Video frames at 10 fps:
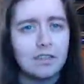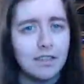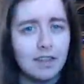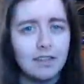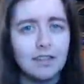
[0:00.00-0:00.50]
in the
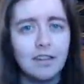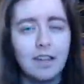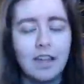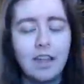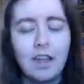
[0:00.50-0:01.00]
centre,
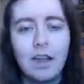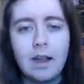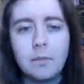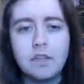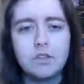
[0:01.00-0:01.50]

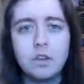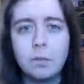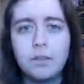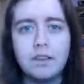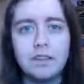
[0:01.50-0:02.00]
and it's
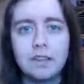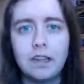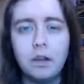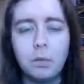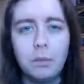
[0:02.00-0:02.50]
super easy to
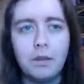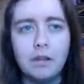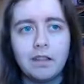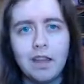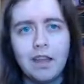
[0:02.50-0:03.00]
kill people
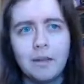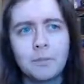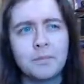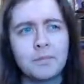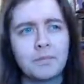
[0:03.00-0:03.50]
out there.
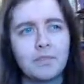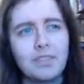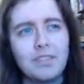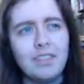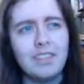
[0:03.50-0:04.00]

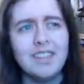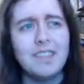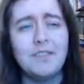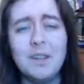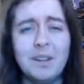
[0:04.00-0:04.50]

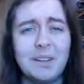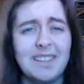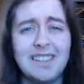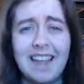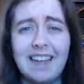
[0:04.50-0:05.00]
There's a few little
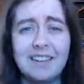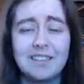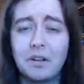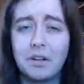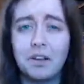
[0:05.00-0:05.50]

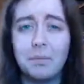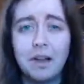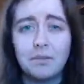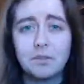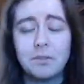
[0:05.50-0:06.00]
containers knocking
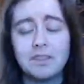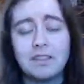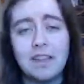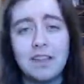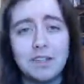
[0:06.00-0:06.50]
about
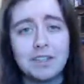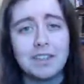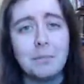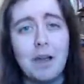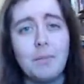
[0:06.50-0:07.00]
towards the
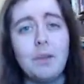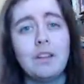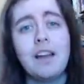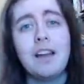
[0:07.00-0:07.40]
edges of the map you